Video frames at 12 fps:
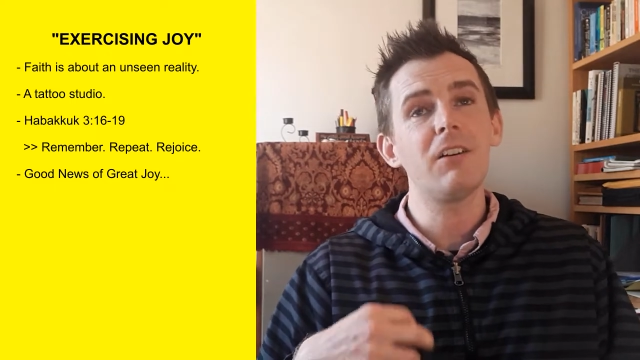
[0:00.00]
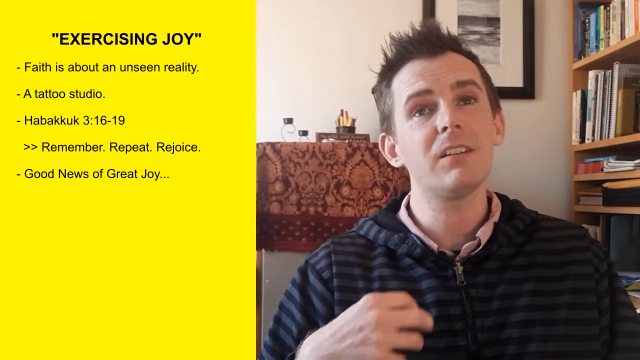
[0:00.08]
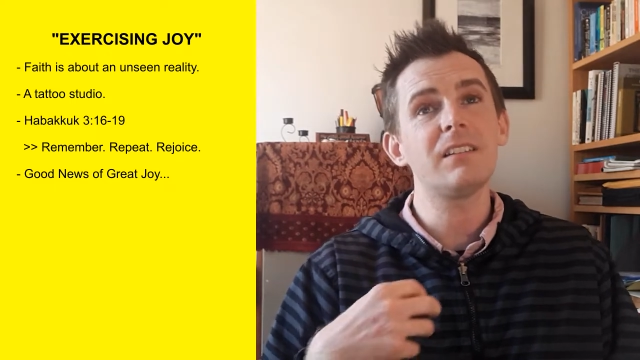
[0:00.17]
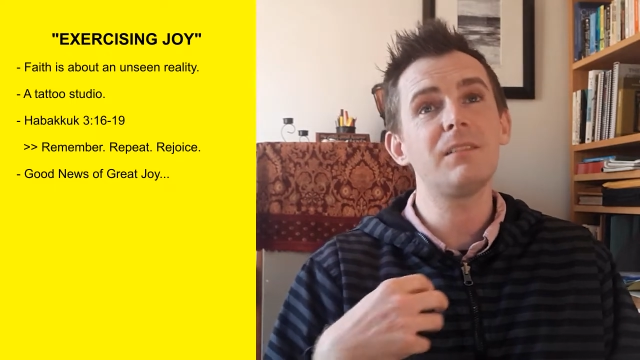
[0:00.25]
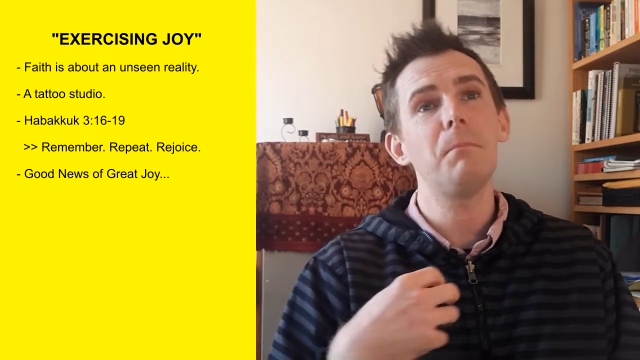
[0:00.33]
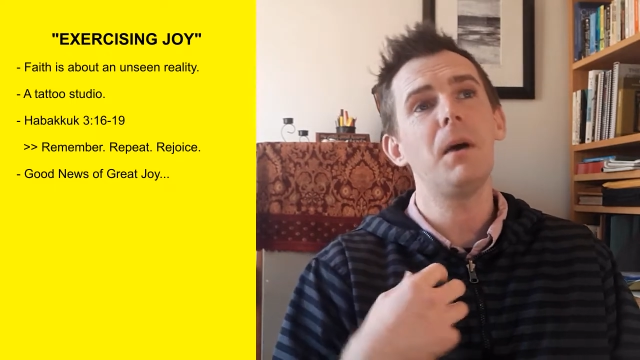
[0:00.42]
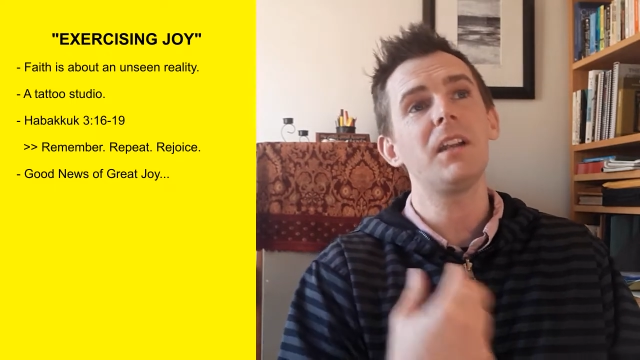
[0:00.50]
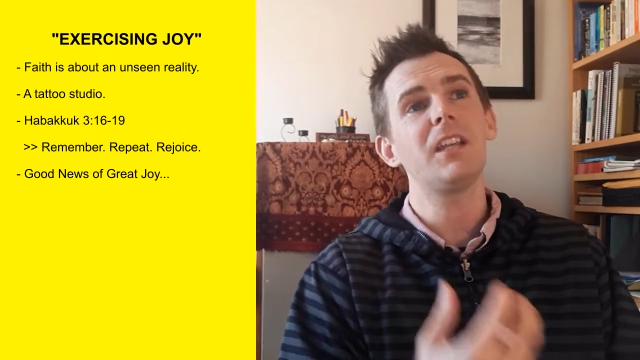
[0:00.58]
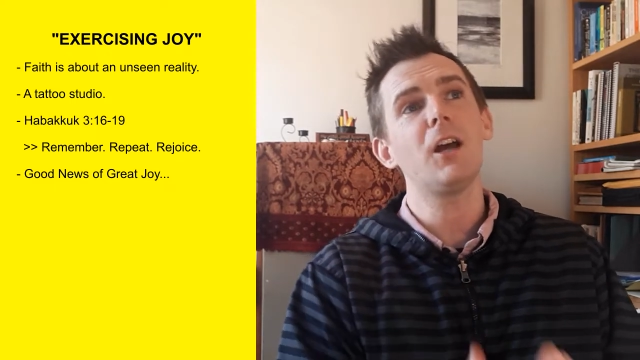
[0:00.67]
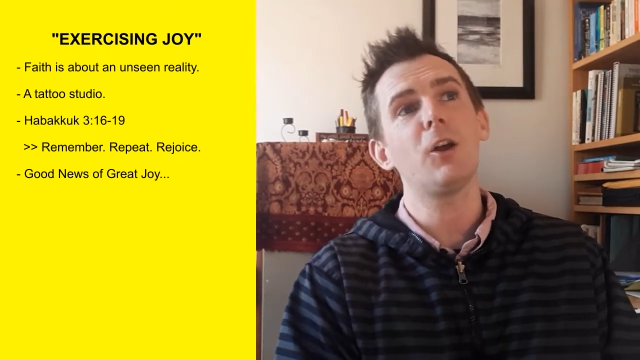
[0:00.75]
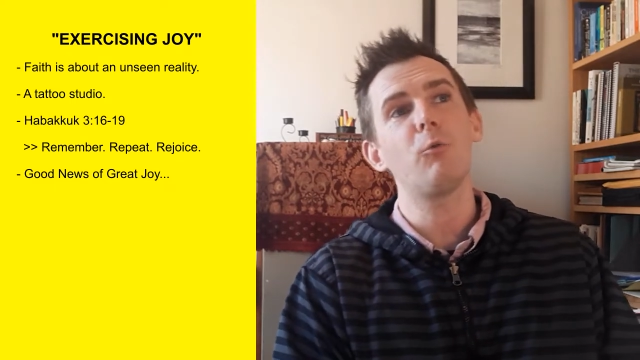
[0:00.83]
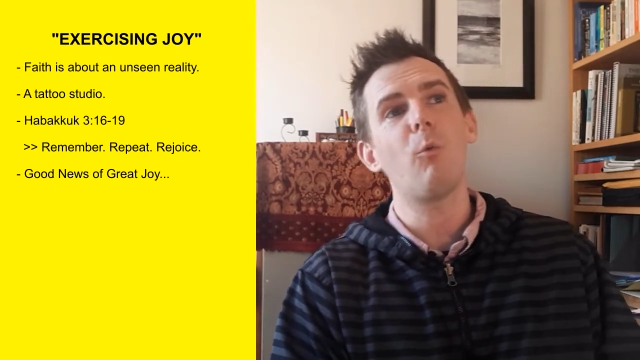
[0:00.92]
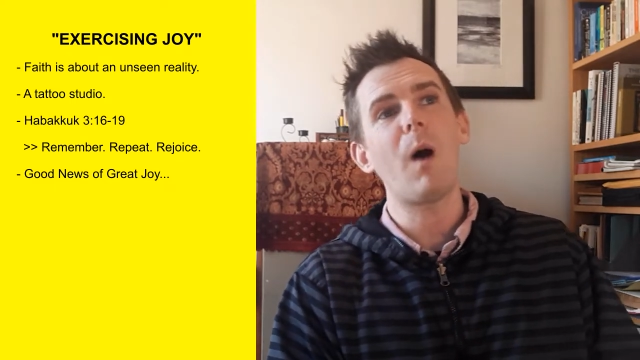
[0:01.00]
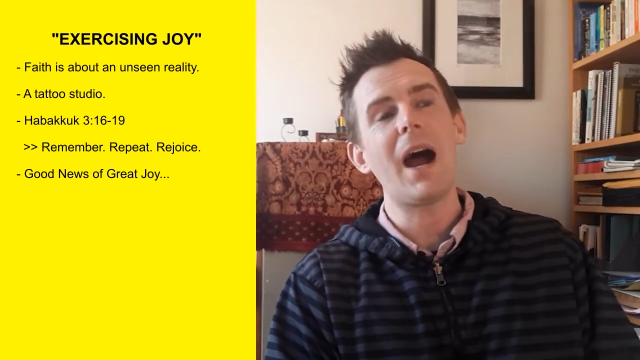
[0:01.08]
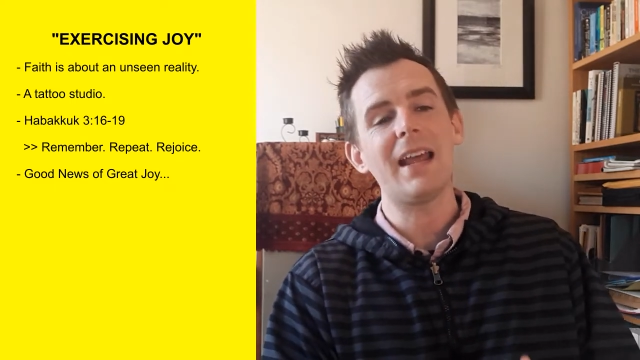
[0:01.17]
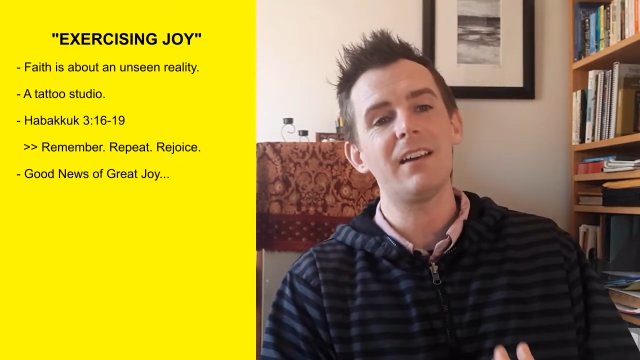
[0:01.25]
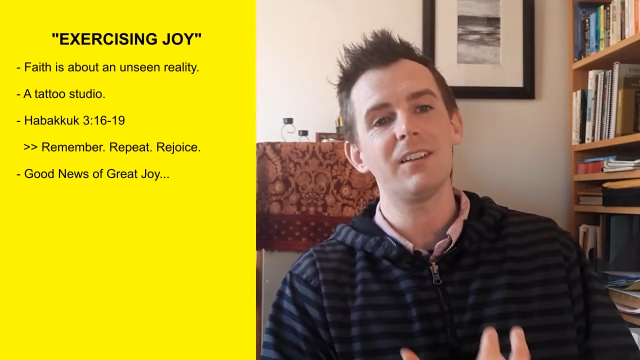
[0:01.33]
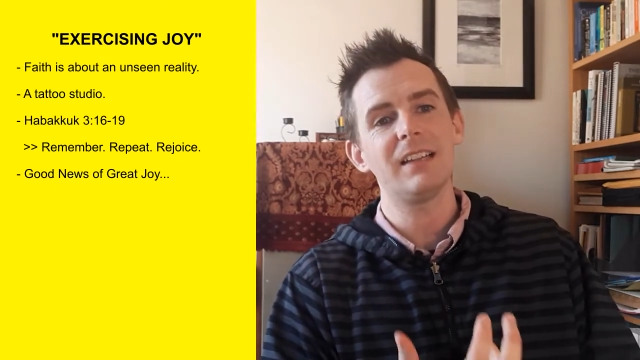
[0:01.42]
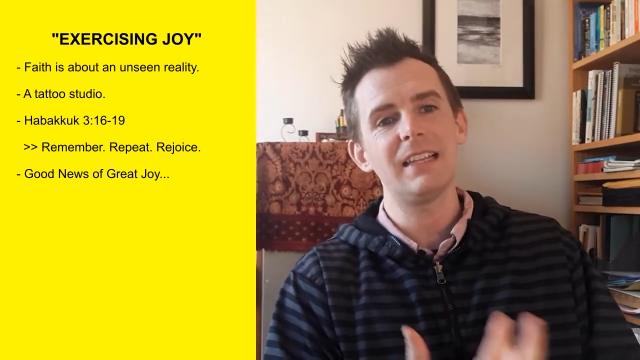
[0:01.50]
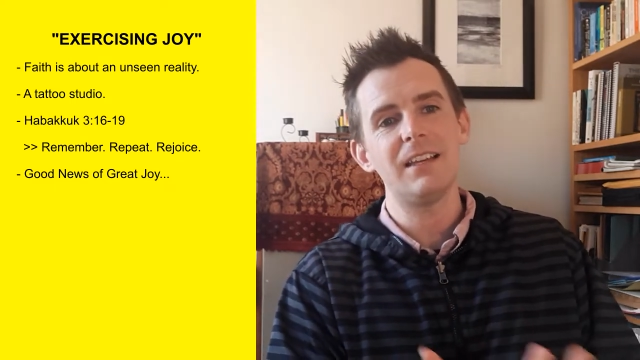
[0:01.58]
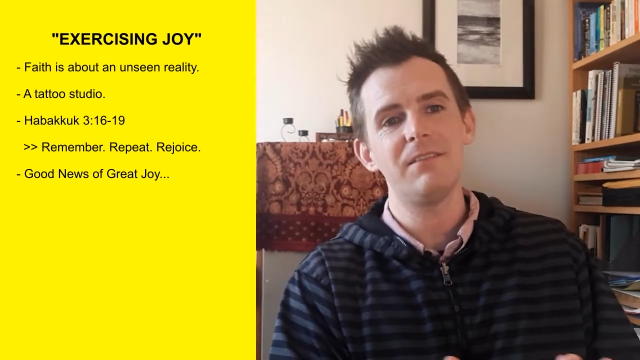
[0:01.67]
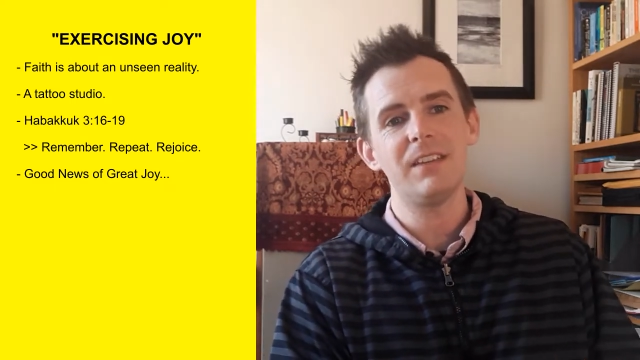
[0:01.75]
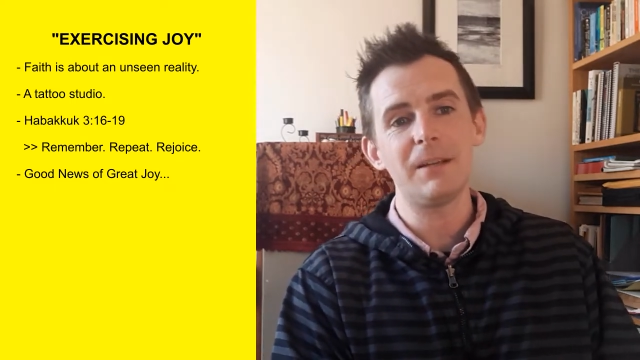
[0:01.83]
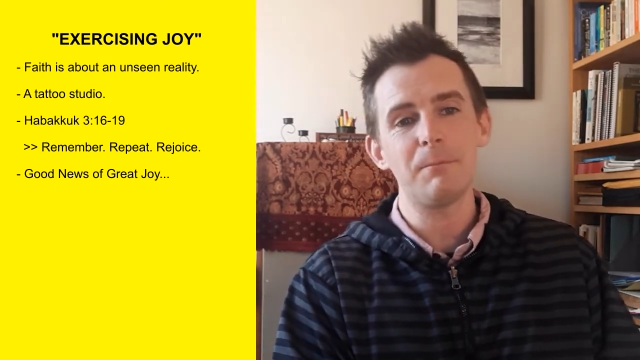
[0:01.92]
all his money on wild
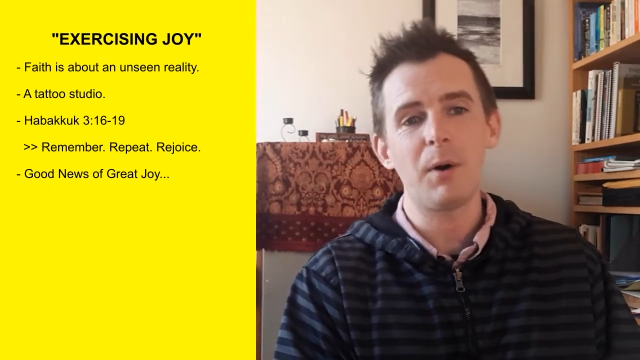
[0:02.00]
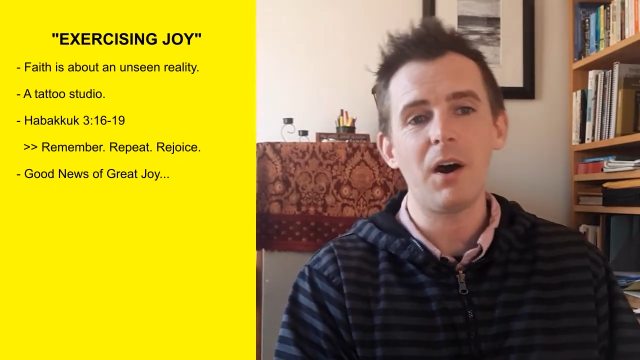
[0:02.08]
living,